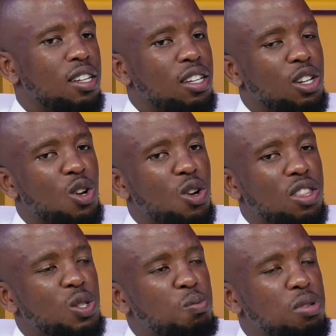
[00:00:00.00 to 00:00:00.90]
you know,
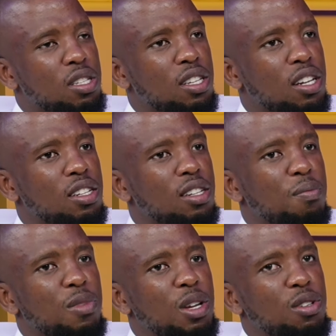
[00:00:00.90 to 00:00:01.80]
this person,
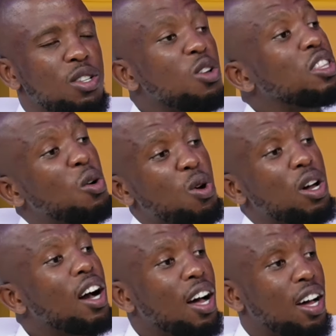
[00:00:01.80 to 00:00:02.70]
you know, they work hard.